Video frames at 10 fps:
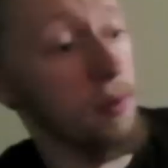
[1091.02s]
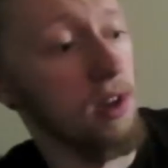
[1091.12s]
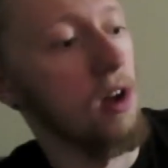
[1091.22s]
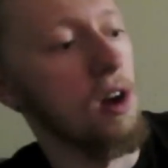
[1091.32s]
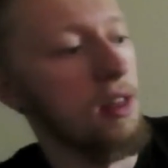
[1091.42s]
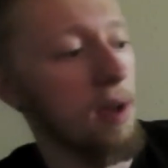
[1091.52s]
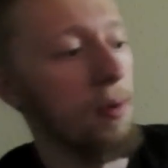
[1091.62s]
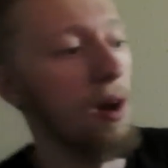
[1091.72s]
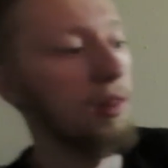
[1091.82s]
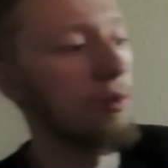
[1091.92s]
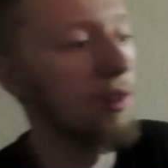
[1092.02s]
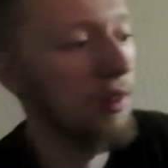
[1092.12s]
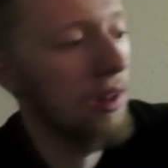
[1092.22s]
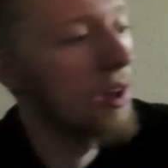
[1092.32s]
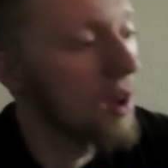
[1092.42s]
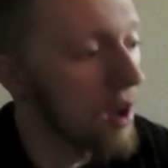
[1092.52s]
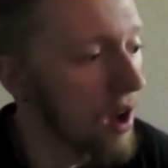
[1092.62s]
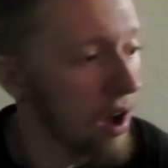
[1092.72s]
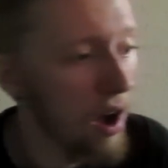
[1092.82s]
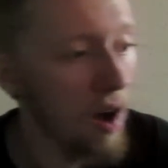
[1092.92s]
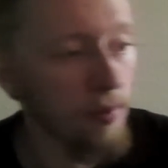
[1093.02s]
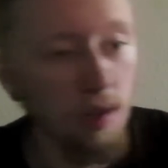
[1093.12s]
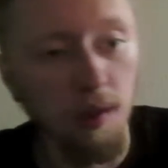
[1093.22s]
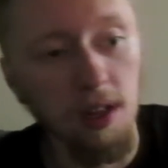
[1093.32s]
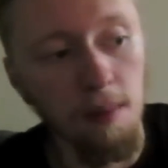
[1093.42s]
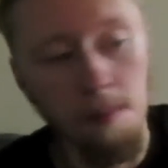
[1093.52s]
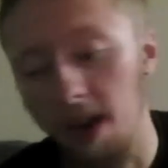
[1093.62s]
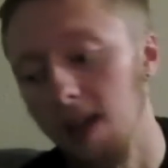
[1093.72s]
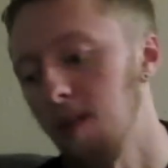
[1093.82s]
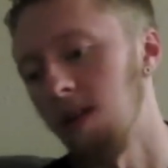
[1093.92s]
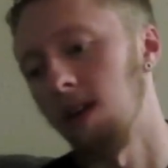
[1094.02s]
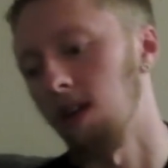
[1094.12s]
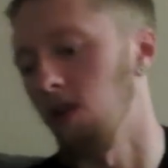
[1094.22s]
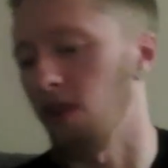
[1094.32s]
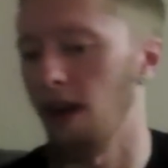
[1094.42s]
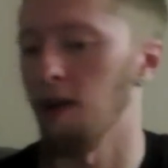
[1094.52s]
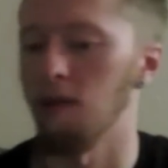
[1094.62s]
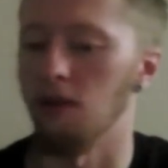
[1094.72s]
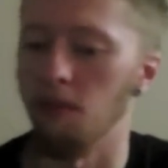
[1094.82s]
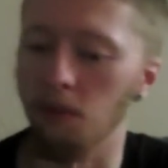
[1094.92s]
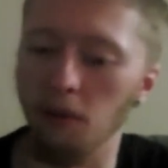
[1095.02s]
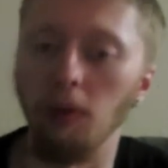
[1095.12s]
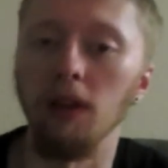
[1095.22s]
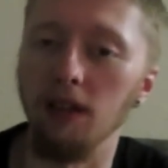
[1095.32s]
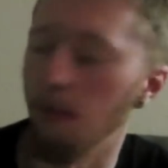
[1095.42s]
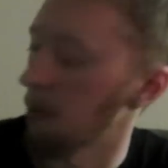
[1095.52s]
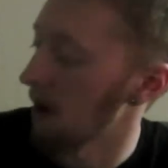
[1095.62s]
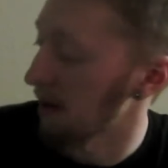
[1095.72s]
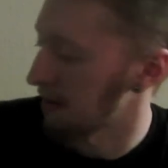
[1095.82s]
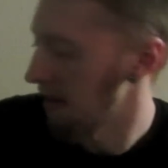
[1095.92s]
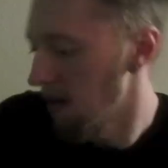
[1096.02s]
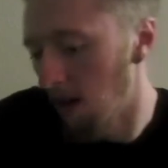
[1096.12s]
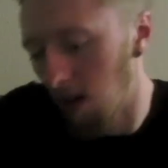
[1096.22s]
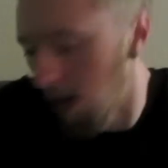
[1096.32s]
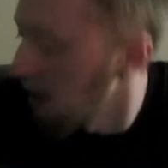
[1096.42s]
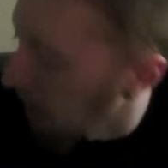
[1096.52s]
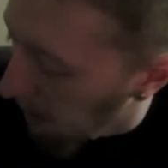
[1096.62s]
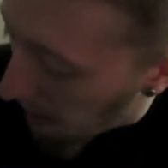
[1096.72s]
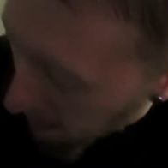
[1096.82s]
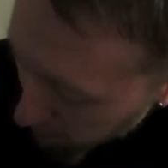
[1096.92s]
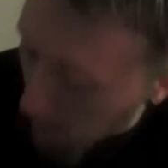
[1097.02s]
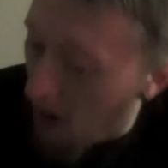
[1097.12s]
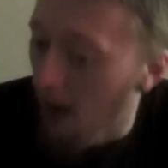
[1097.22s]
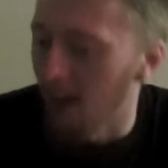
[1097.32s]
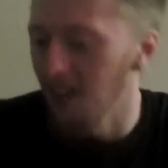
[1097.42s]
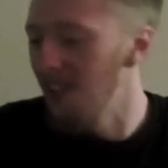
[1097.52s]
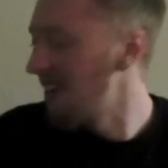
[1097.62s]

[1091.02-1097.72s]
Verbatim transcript: I mean, that box was obviously amazing, and you guys are completely impressed, um, as am I.